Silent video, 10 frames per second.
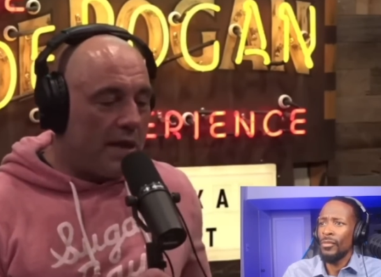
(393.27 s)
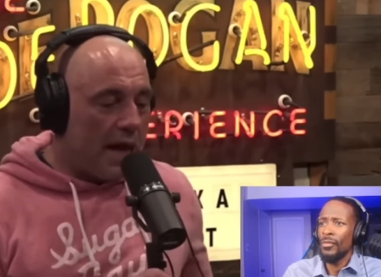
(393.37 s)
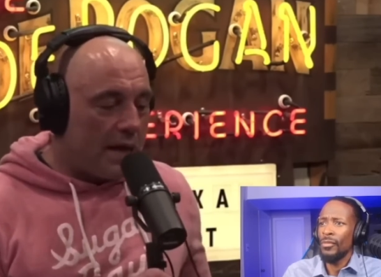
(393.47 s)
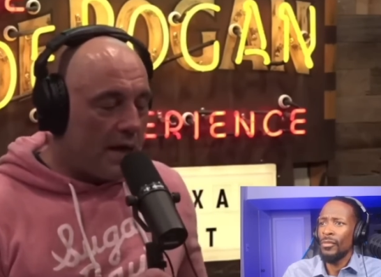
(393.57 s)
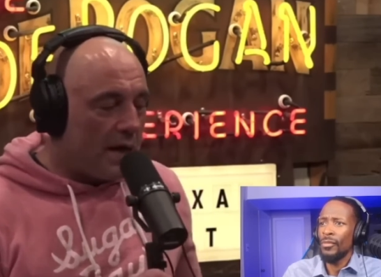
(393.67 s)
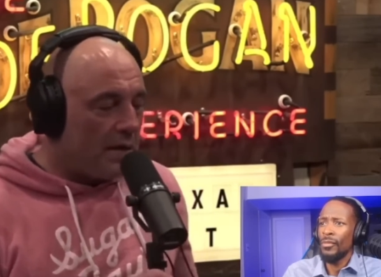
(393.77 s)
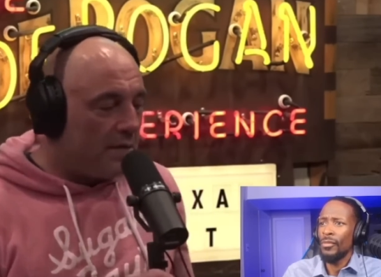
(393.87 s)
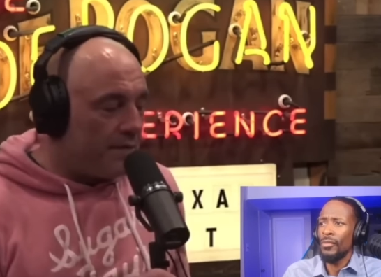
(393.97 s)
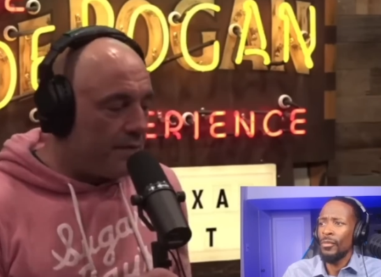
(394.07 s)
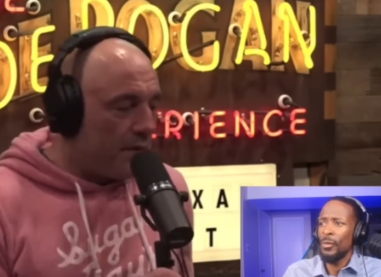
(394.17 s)
Speaker 1: that kind
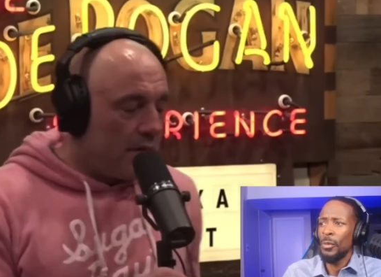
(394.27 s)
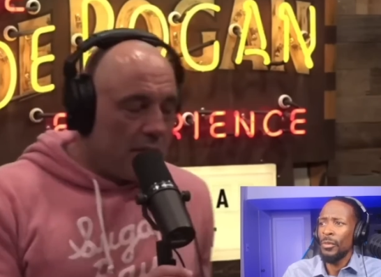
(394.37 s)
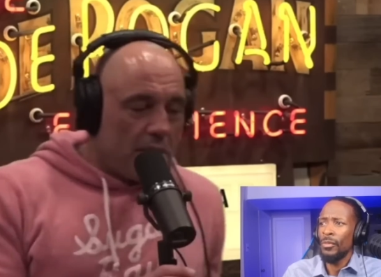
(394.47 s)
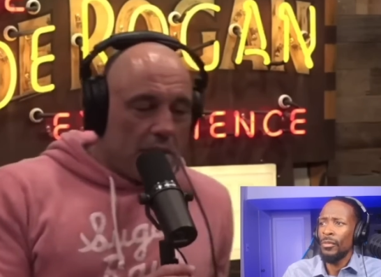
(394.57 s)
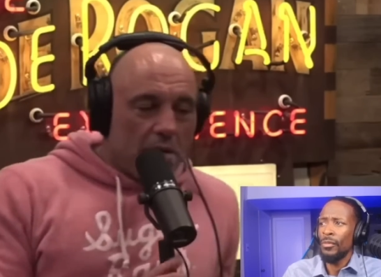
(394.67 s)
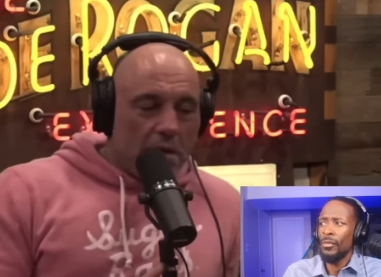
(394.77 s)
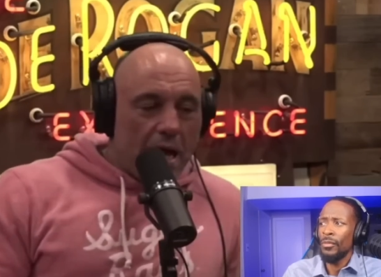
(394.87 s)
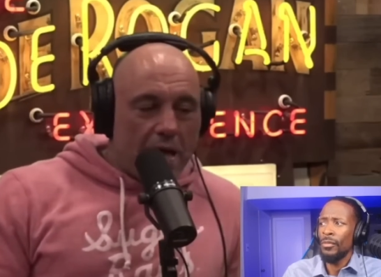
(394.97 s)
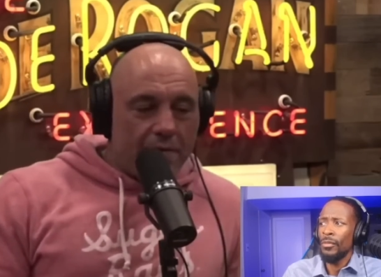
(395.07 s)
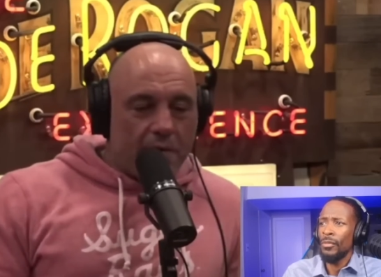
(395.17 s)
of
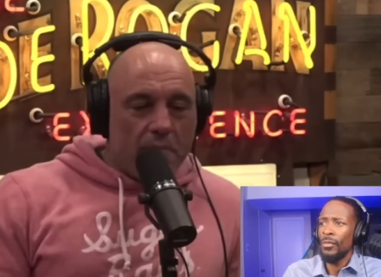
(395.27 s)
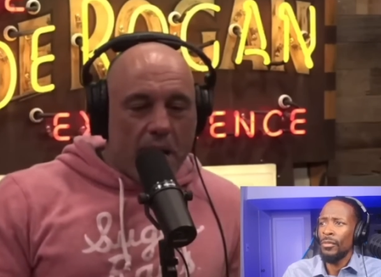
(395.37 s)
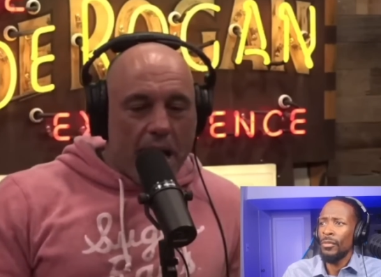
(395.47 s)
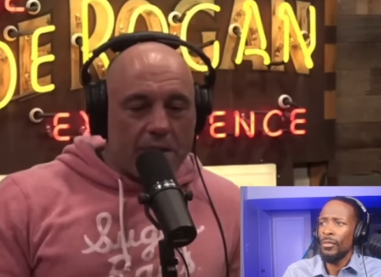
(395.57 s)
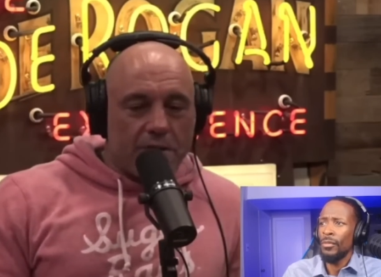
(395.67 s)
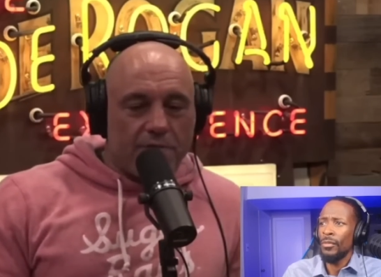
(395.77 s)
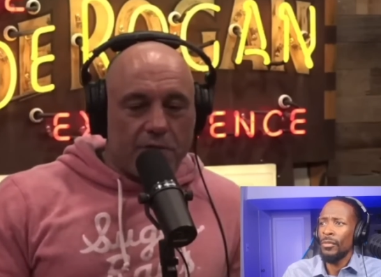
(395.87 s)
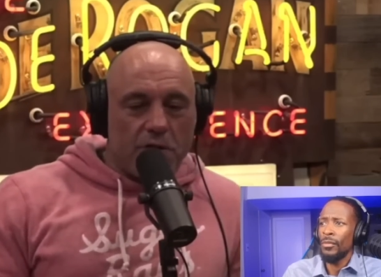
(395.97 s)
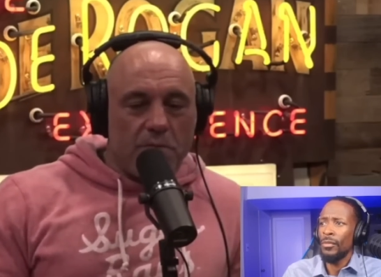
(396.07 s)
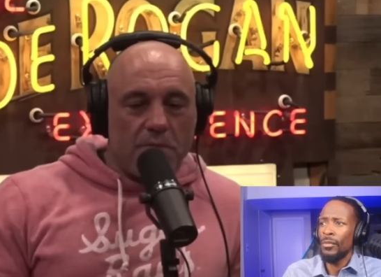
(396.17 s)
lack of compassion for
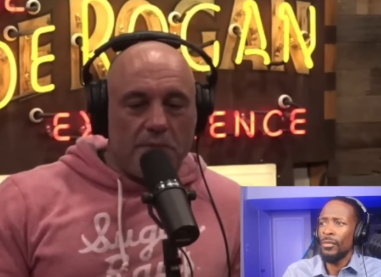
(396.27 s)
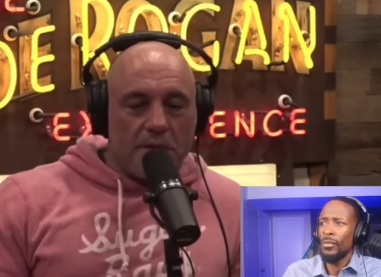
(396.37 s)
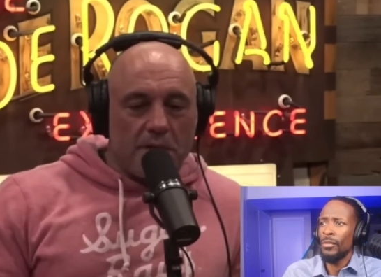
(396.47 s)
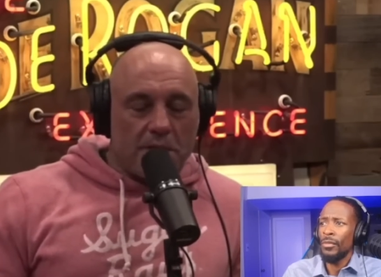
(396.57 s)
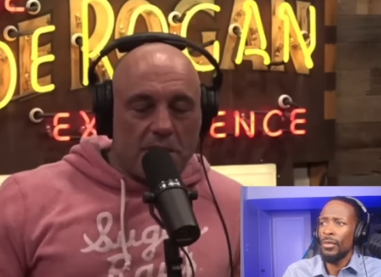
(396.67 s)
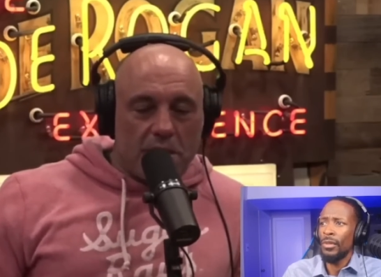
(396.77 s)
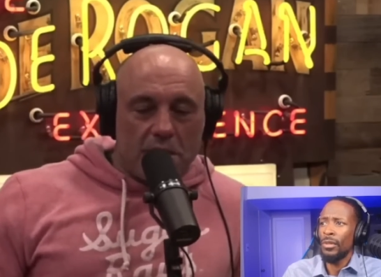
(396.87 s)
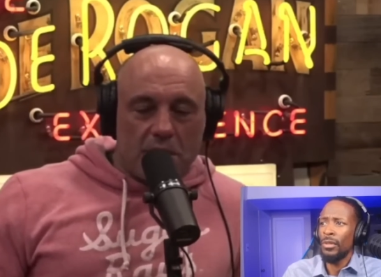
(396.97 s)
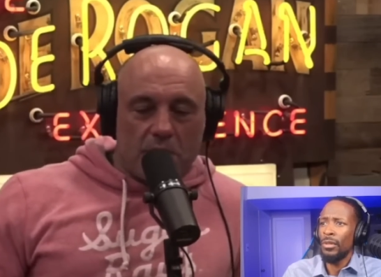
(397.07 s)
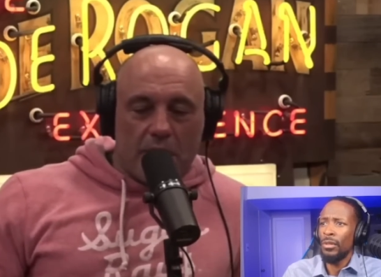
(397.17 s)
human beings that she
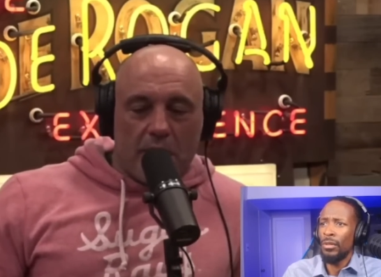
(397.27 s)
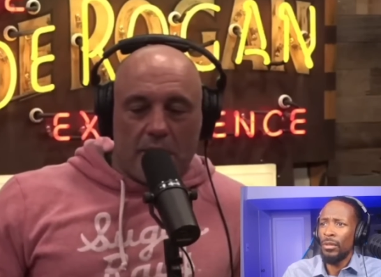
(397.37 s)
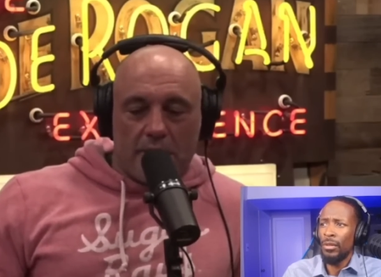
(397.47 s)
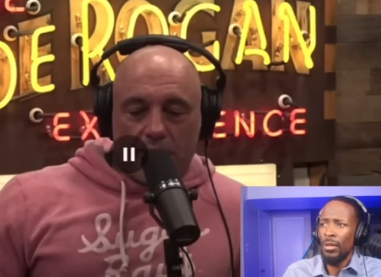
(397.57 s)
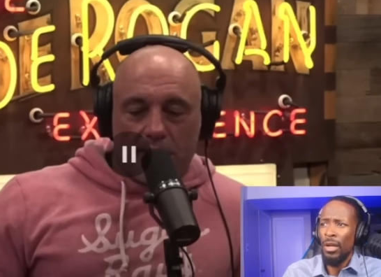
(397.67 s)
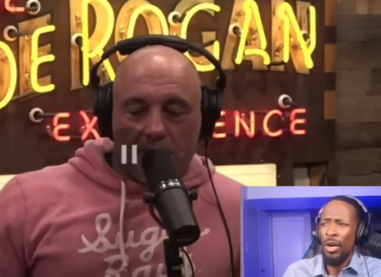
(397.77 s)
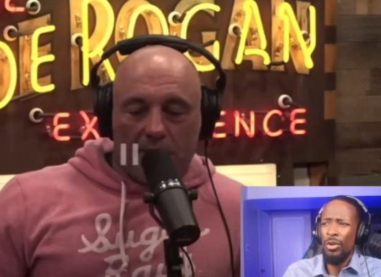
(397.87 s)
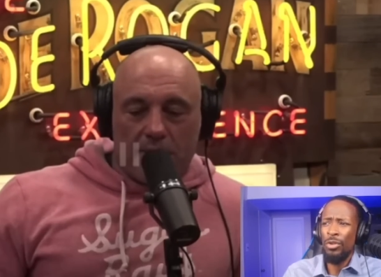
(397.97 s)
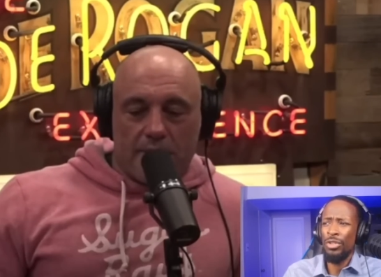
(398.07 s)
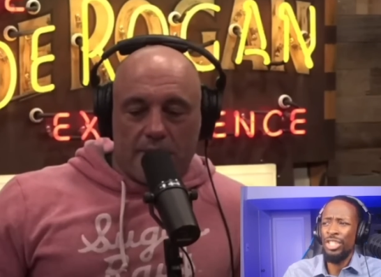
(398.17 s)
displayed. And
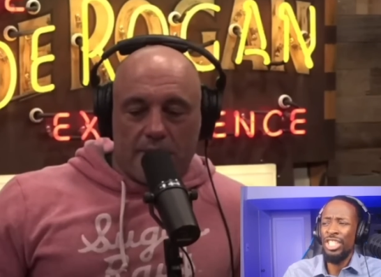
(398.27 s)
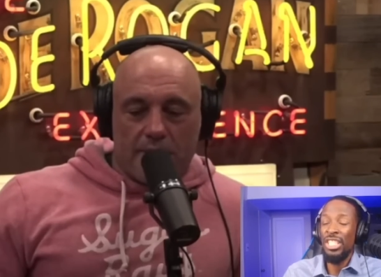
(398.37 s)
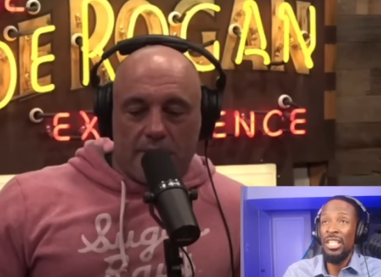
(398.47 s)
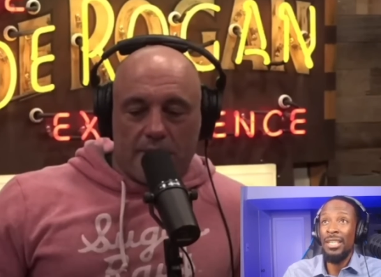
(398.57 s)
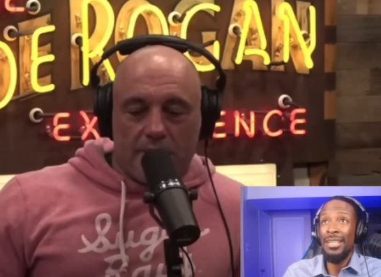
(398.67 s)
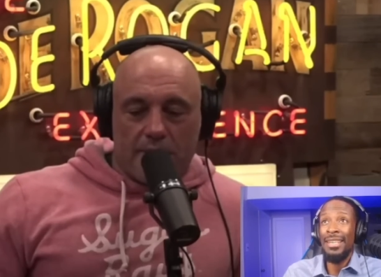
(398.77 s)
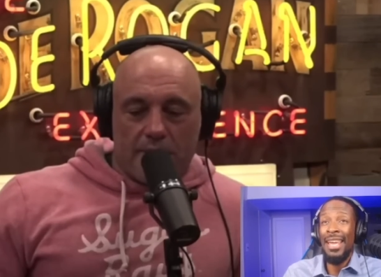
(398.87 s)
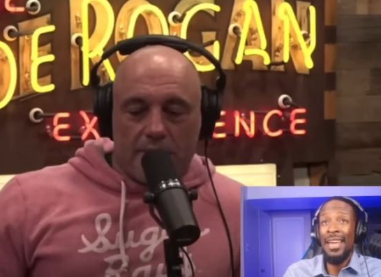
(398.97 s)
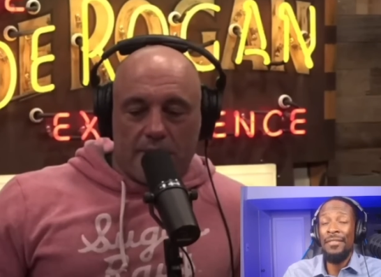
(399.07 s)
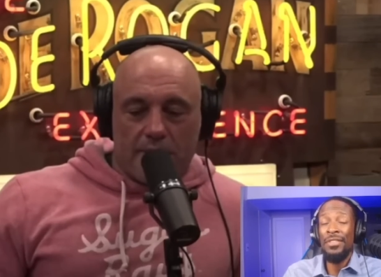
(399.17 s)
Speaker 2: Hold on, she
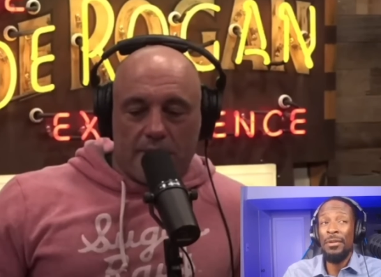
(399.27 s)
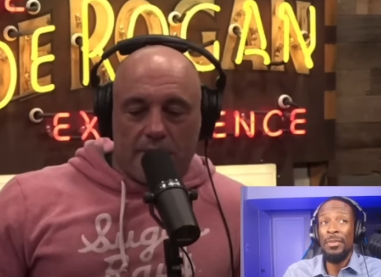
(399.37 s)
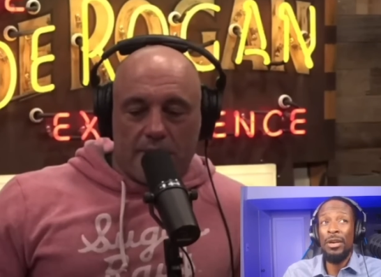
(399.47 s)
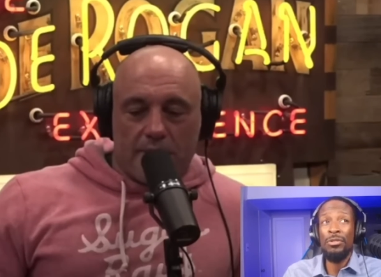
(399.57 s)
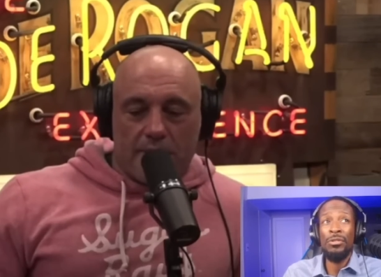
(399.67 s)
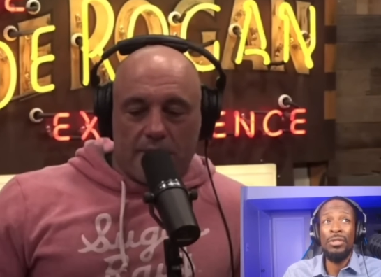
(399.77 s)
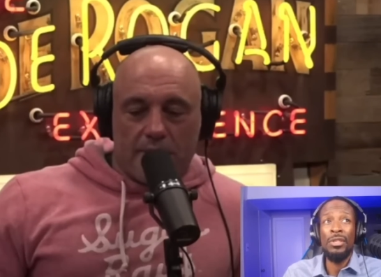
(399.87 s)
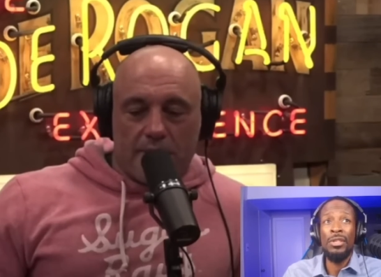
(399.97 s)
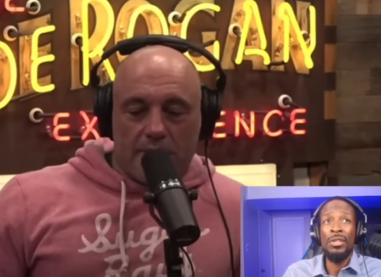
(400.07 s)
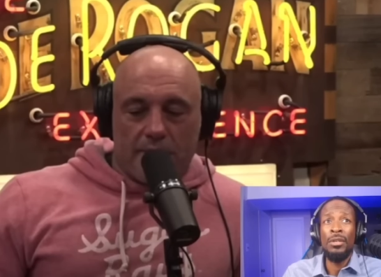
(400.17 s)
laughed about
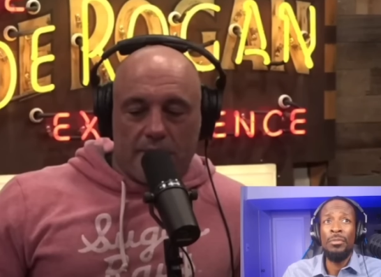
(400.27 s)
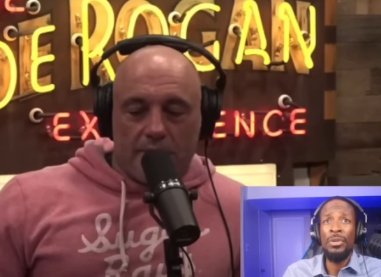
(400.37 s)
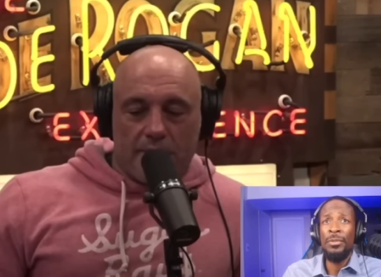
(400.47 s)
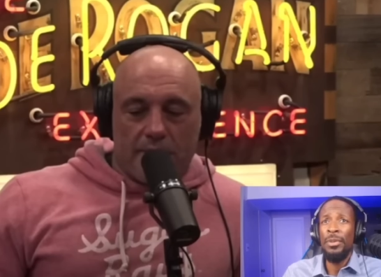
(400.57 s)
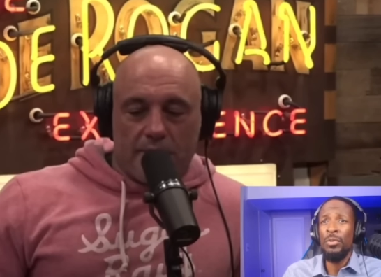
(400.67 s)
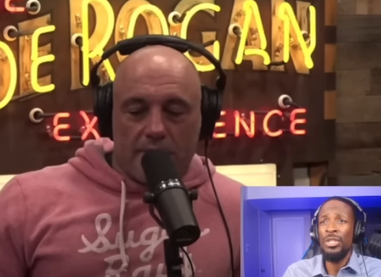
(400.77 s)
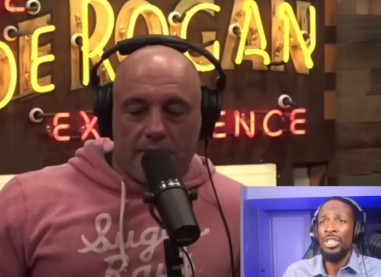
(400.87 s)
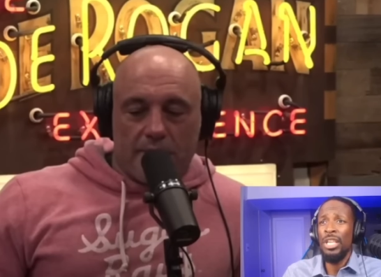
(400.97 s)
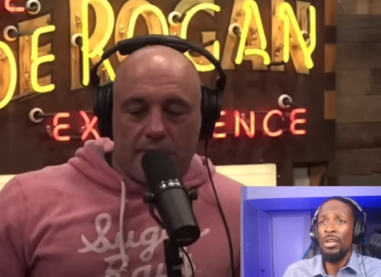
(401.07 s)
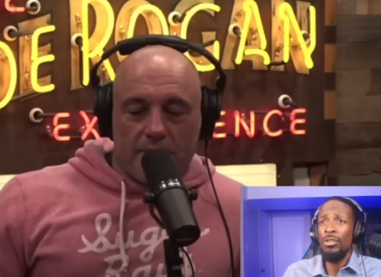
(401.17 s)
putting people in
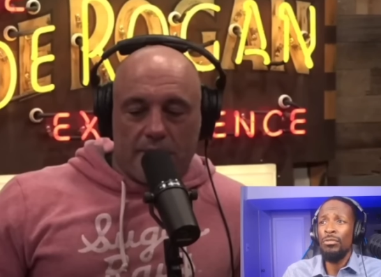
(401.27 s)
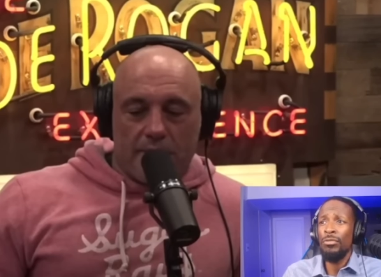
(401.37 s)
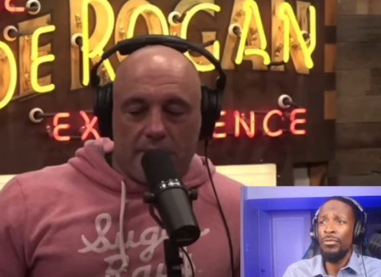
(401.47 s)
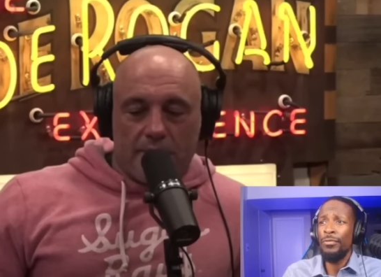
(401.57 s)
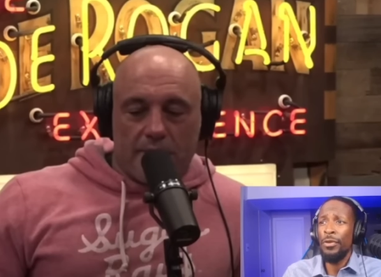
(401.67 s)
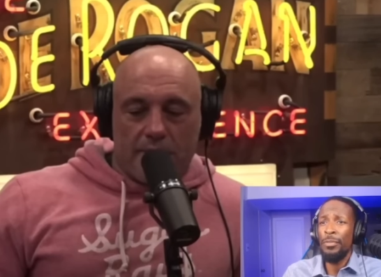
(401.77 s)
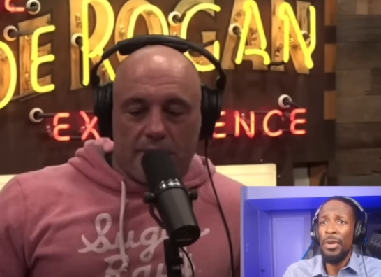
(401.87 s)
jail for